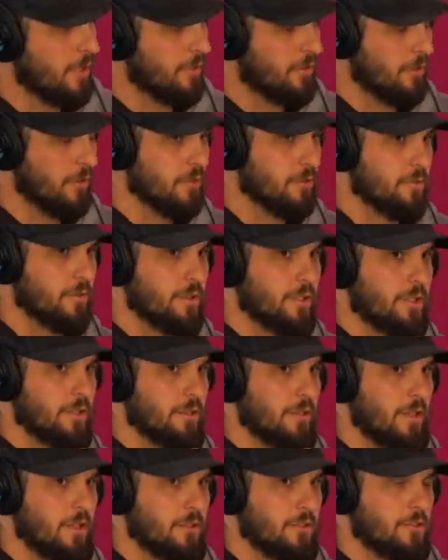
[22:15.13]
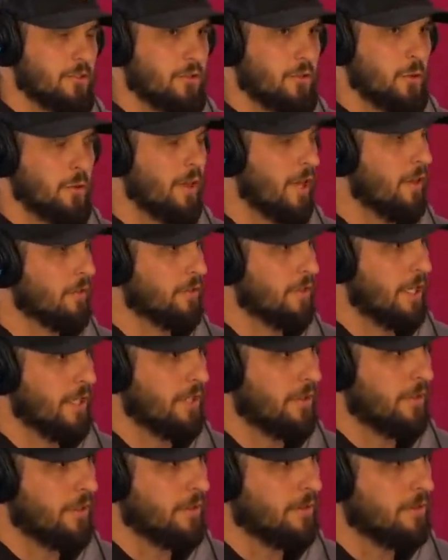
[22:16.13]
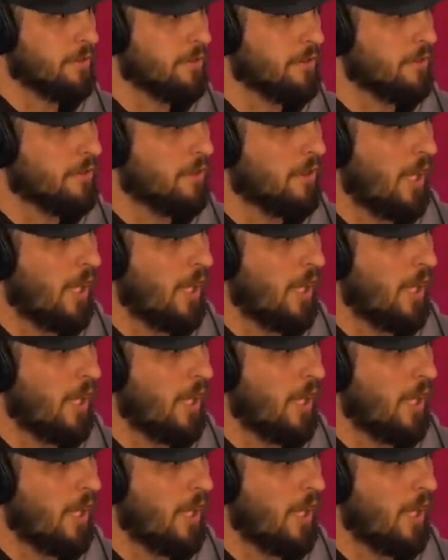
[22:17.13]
surgery in, in two thousand eighteen. Okay,